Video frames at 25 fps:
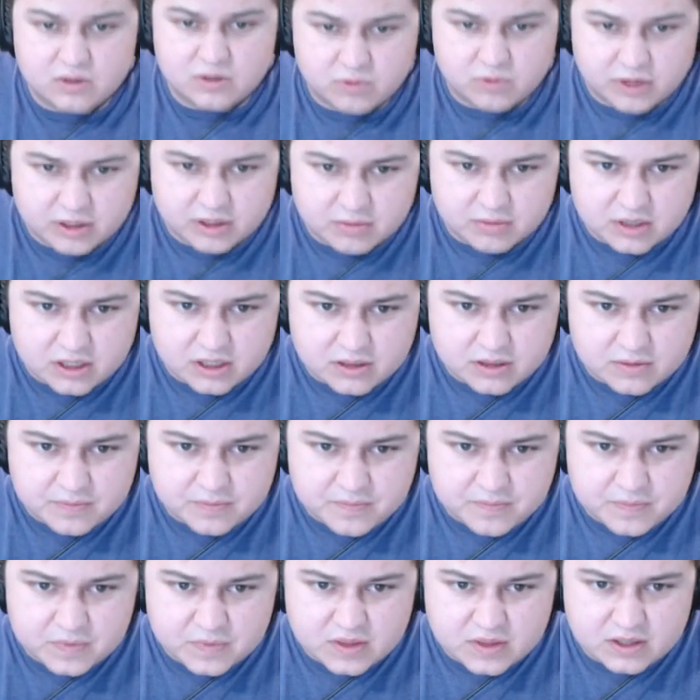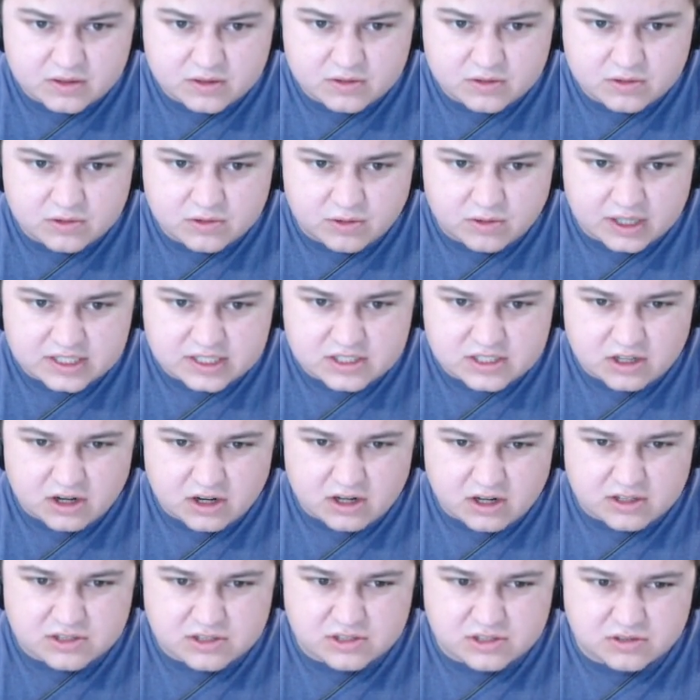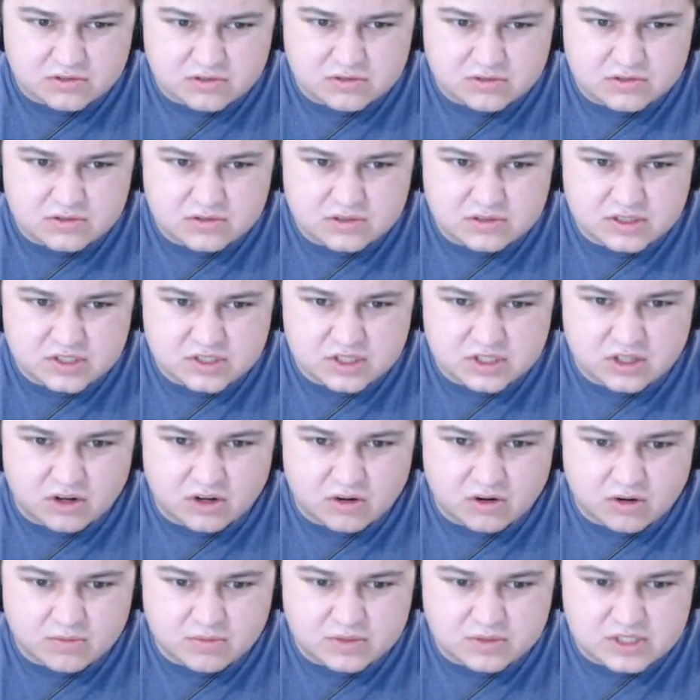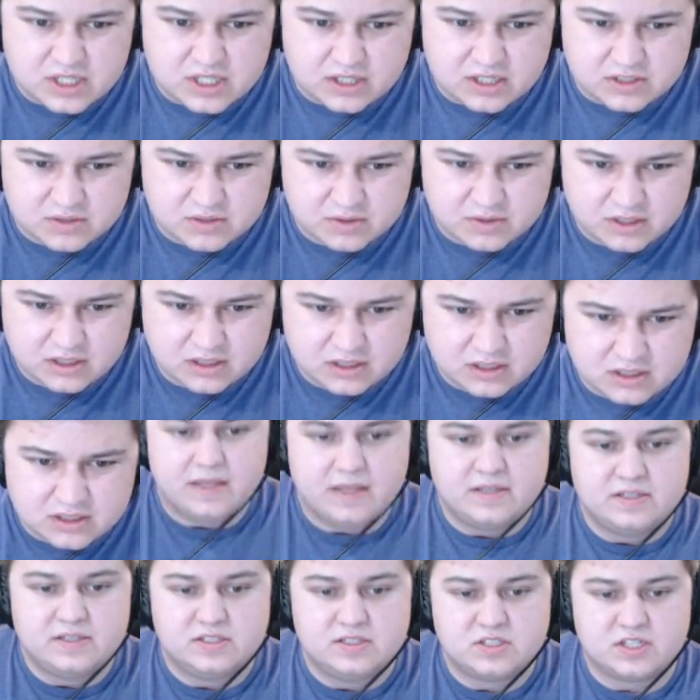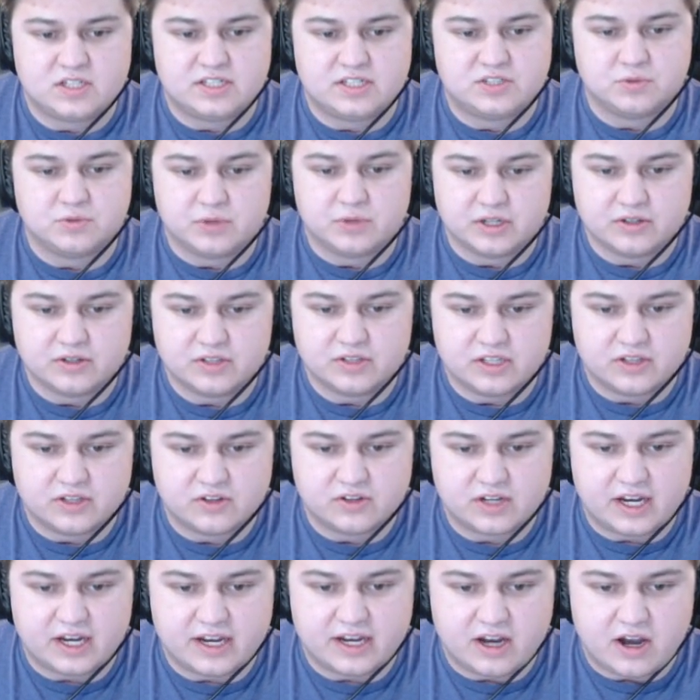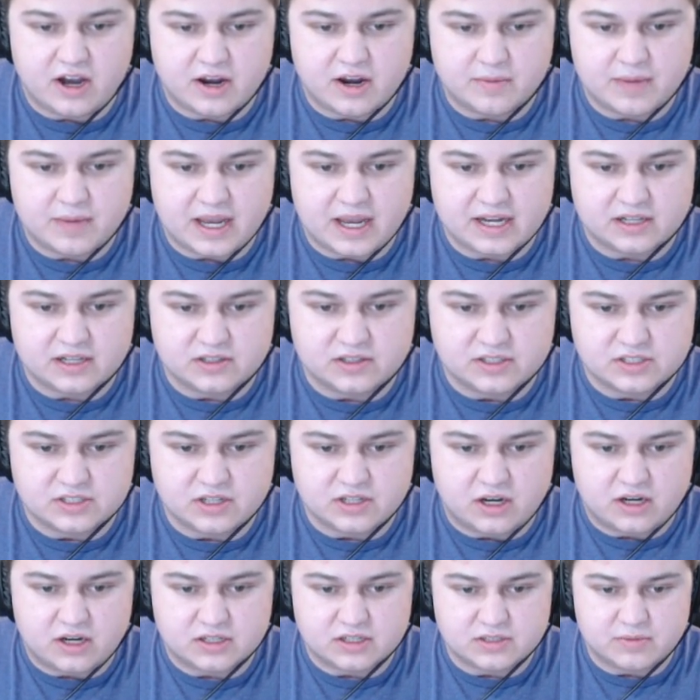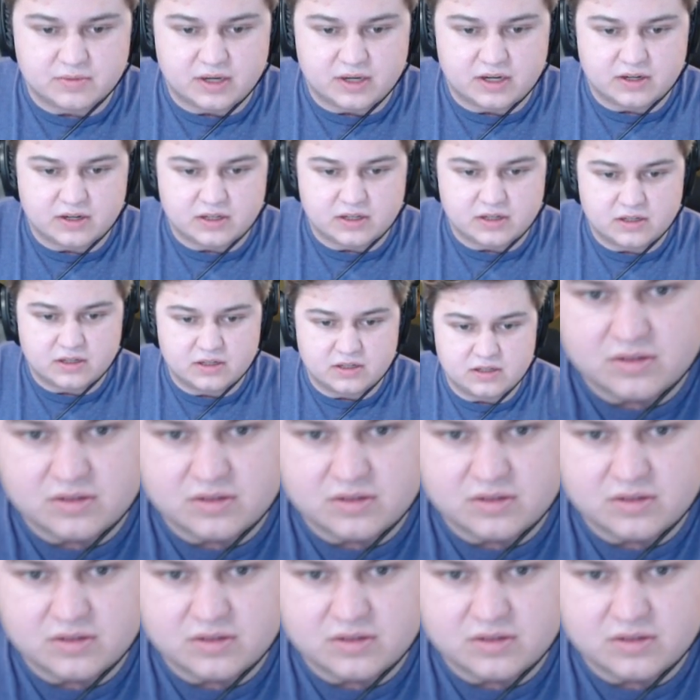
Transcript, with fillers: Wait a minute. Who do I talk to? Is it the armor salesman? So that's weird. The other guy automatically talked about it.